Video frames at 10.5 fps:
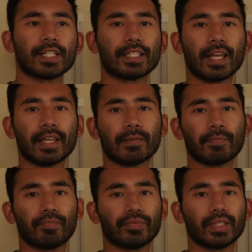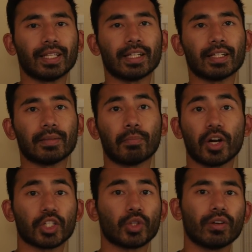then the
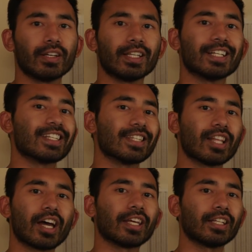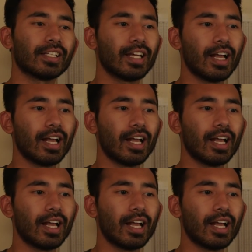Mars 300 is not it.